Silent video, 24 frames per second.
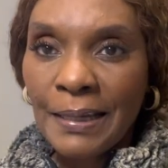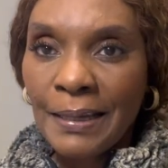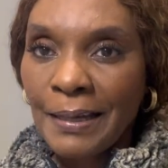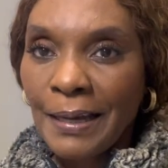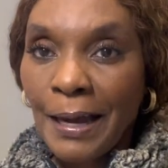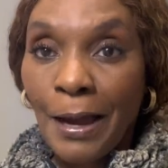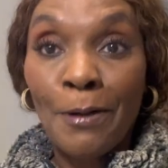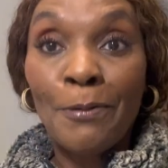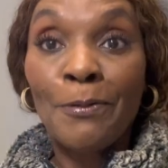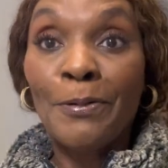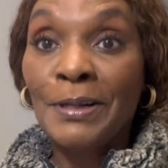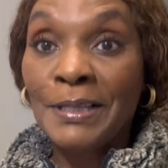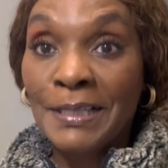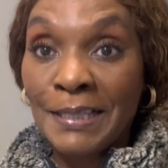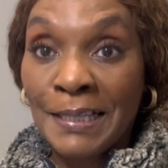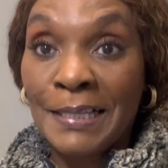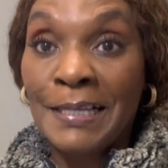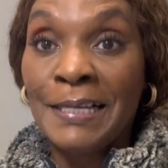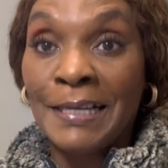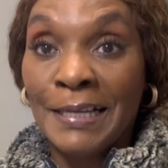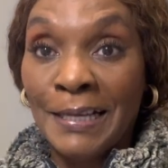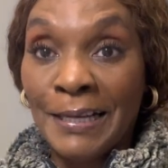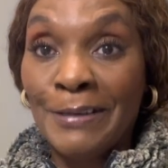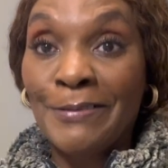I
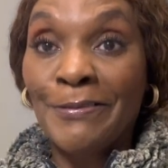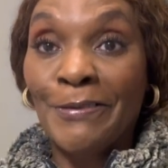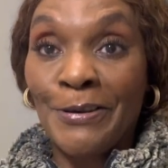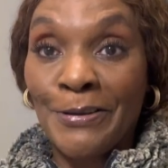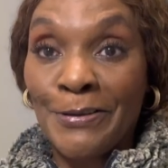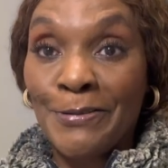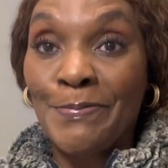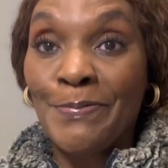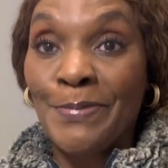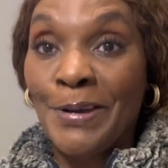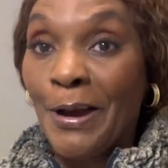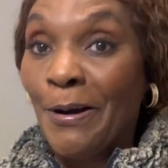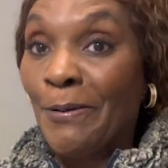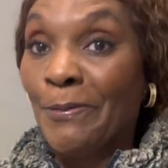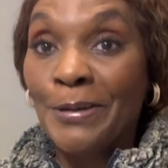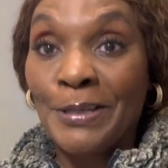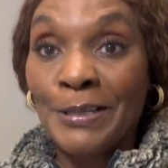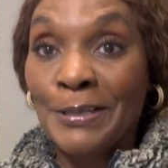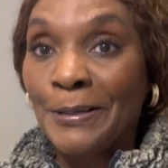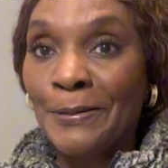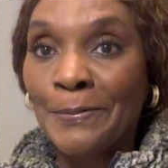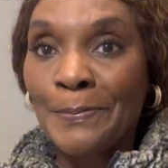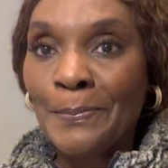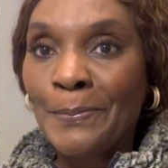wasn't. Trust me, I
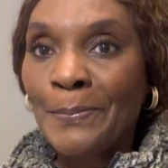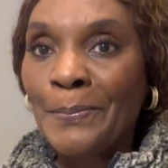wasn't.